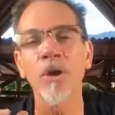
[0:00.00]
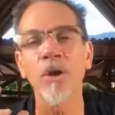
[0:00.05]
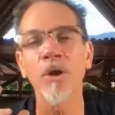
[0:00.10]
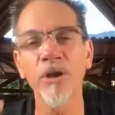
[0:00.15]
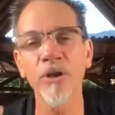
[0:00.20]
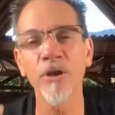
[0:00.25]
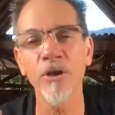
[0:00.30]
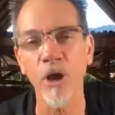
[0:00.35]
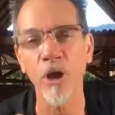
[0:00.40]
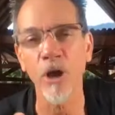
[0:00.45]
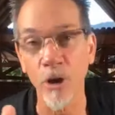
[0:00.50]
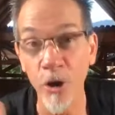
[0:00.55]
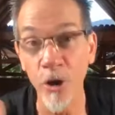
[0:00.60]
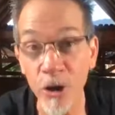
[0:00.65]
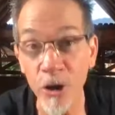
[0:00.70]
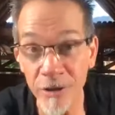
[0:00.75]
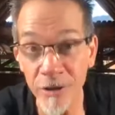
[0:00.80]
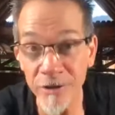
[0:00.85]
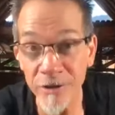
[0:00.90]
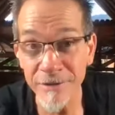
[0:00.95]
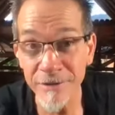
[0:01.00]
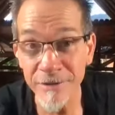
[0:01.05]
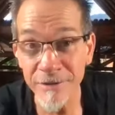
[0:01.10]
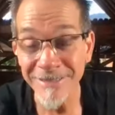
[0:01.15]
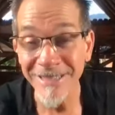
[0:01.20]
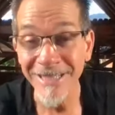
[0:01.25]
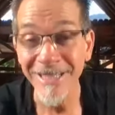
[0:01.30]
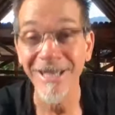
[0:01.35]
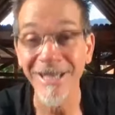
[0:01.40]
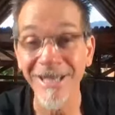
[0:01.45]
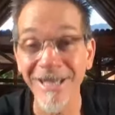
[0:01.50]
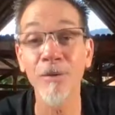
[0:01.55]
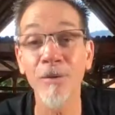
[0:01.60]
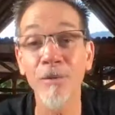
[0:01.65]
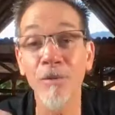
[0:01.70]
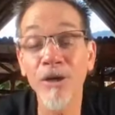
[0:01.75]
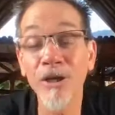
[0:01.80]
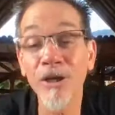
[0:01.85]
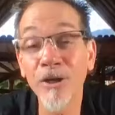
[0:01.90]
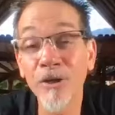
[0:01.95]
We're here to learn
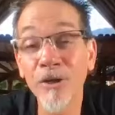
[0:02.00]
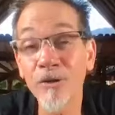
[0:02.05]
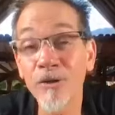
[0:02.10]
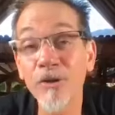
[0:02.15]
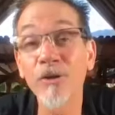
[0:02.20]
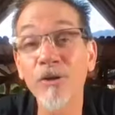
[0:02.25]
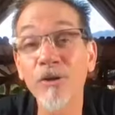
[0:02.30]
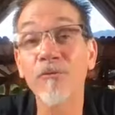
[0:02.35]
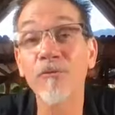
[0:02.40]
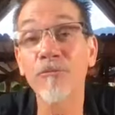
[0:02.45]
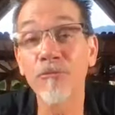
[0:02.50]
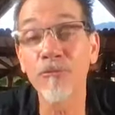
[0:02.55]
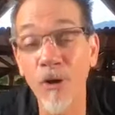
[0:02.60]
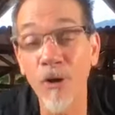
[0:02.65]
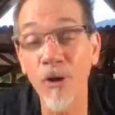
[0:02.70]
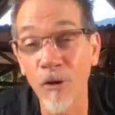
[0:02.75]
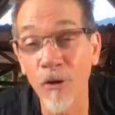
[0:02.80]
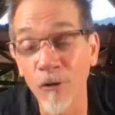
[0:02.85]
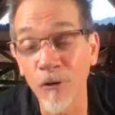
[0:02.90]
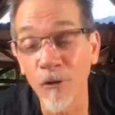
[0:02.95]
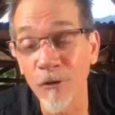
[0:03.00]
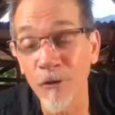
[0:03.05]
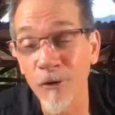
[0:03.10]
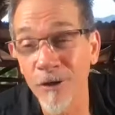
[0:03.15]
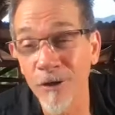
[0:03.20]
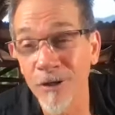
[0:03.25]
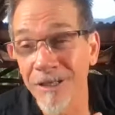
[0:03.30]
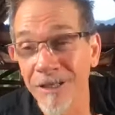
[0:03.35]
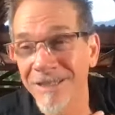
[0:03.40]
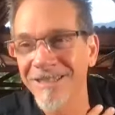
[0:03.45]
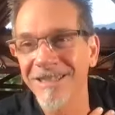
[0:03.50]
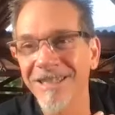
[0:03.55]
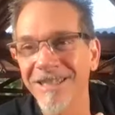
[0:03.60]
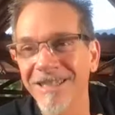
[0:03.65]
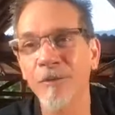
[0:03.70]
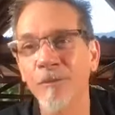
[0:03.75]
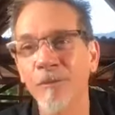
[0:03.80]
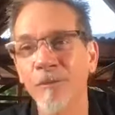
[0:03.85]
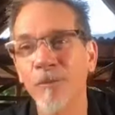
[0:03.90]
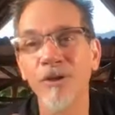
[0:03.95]
and we're here to grow
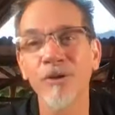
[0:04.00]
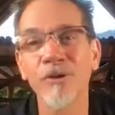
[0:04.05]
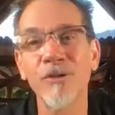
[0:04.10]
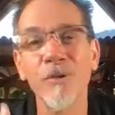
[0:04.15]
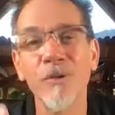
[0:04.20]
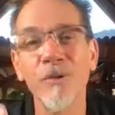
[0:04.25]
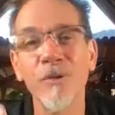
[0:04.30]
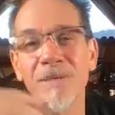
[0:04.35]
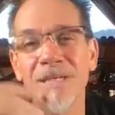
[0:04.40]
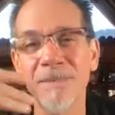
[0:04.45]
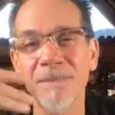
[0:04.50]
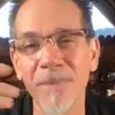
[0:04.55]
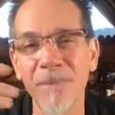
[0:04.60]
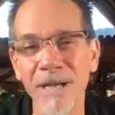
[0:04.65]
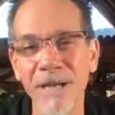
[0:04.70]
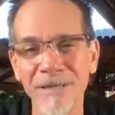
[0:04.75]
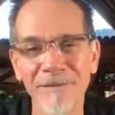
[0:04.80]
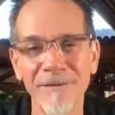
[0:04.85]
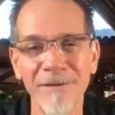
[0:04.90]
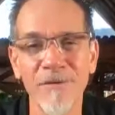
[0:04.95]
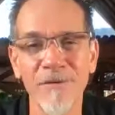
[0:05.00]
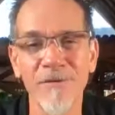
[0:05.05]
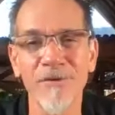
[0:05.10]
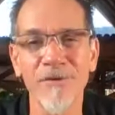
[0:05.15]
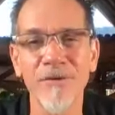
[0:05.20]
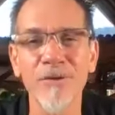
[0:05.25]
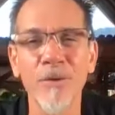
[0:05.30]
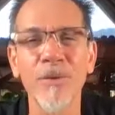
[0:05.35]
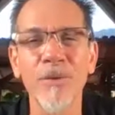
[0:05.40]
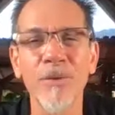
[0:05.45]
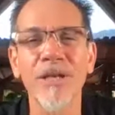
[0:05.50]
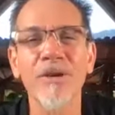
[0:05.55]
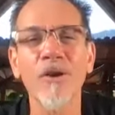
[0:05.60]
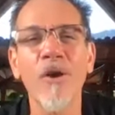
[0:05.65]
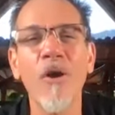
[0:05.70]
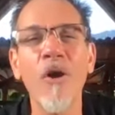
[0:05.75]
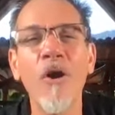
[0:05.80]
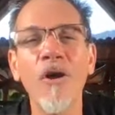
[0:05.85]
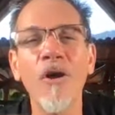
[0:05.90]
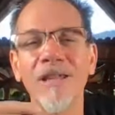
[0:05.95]
and we're here to respect the others so we can
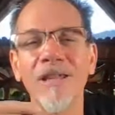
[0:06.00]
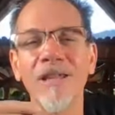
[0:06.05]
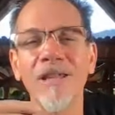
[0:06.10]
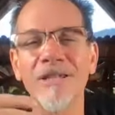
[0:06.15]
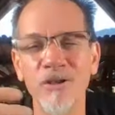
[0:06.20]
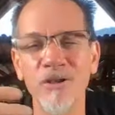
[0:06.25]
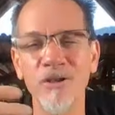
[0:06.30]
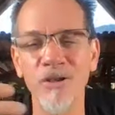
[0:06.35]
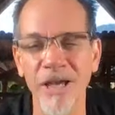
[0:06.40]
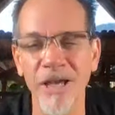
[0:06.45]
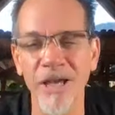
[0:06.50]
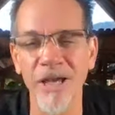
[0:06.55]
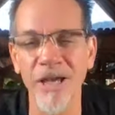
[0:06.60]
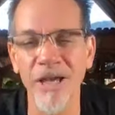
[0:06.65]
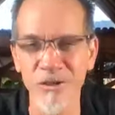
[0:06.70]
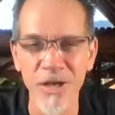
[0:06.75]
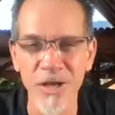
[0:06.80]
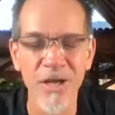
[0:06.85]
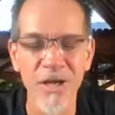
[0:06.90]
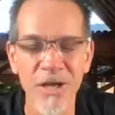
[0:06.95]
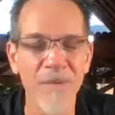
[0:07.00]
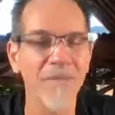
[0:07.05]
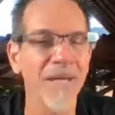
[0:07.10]
all exchange.